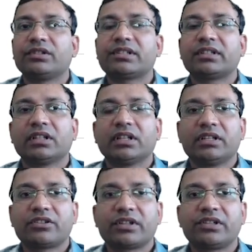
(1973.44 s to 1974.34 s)
Yeah, so
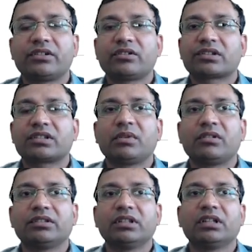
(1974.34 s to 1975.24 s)
this illustration
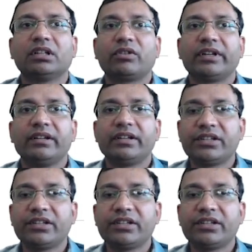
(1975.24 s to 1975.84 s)
talks about the